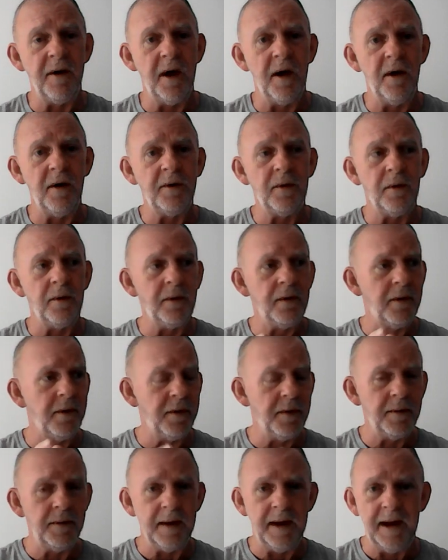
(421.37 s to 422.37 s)
knuckle
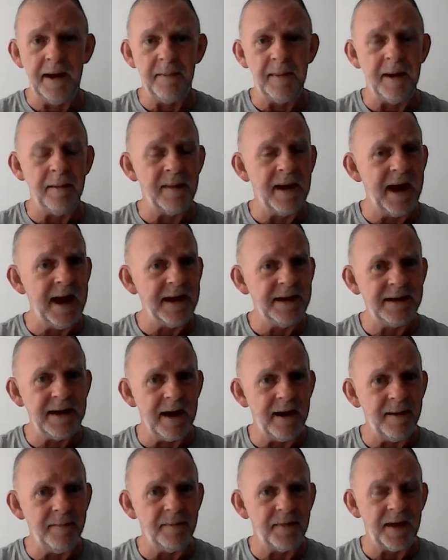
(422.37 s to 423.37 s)
or MMA
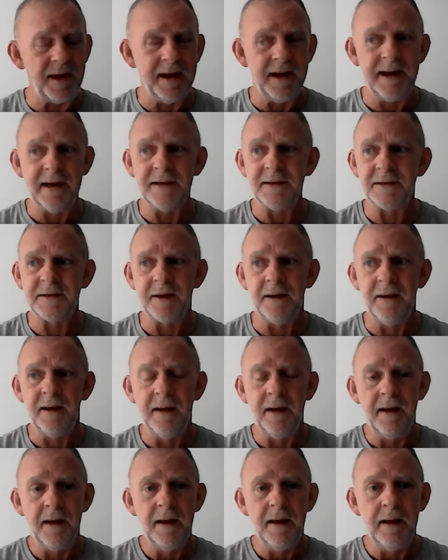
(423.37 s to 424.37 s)
type things,
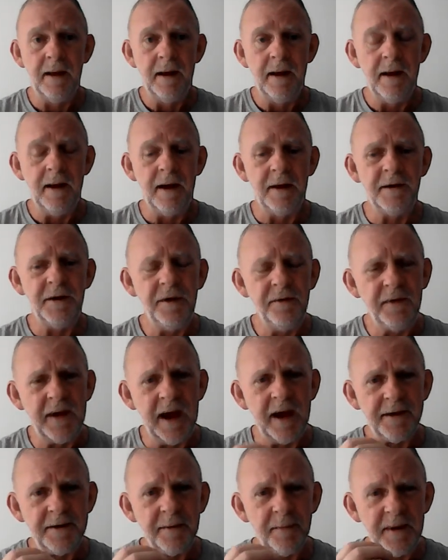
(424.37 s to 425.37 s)
uh, you've
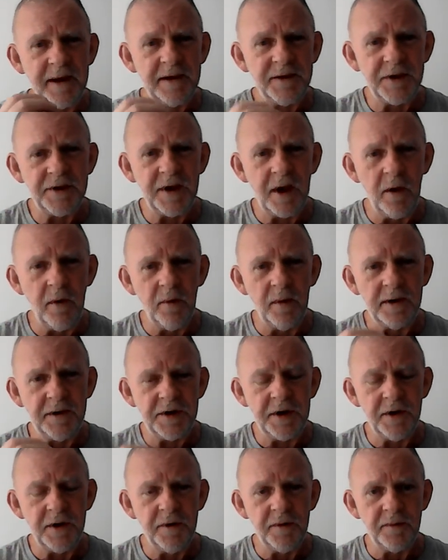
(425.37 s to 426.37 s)
got to be so in
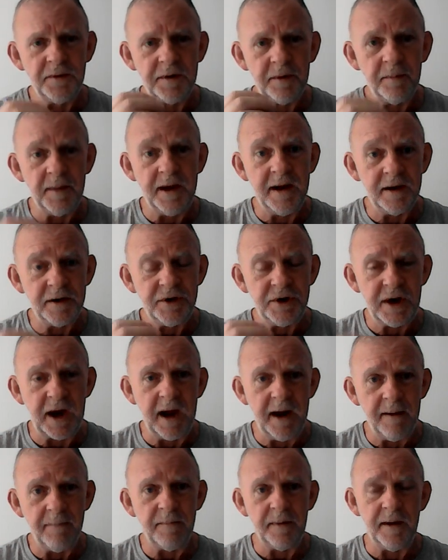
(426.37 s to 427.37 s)
tune to be a
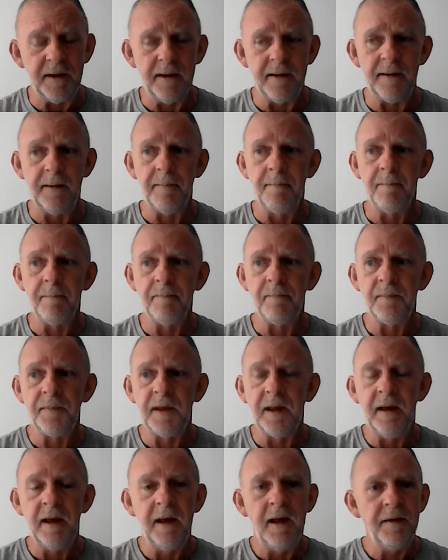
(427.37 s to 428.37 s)
champion
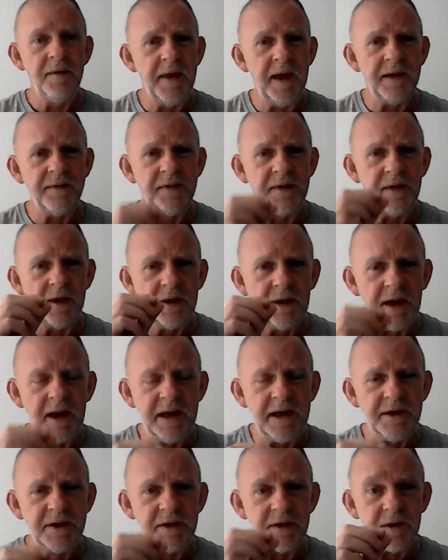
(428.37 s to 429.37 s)
that the
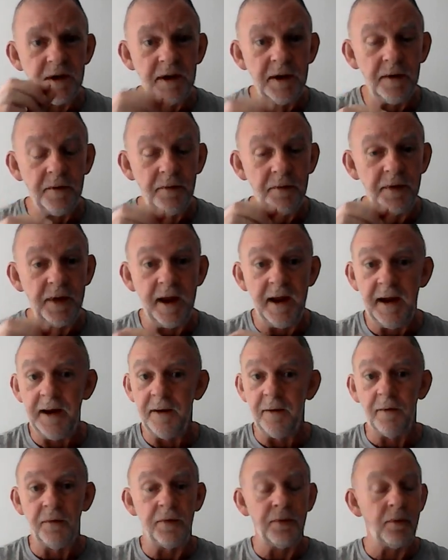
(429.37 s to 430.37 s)
least little thing
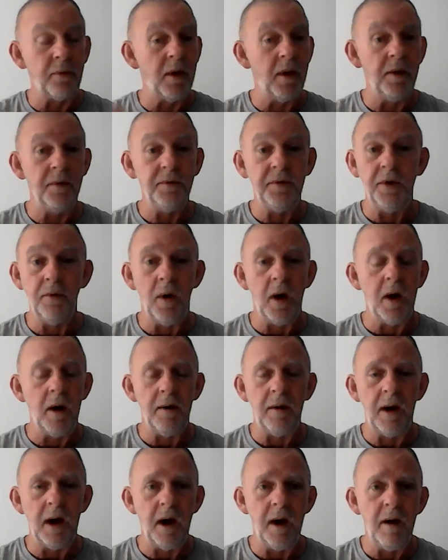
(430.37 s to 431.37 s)
will throw you
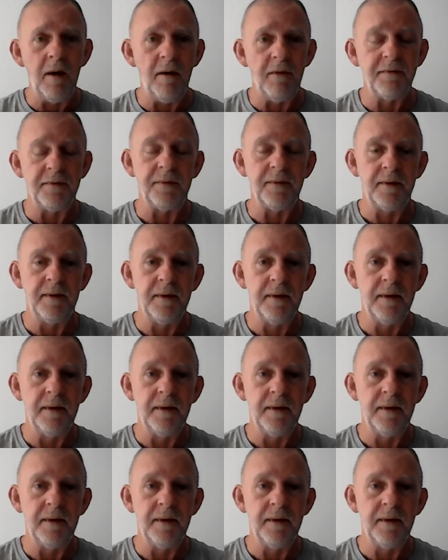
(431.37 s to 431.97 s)
all off.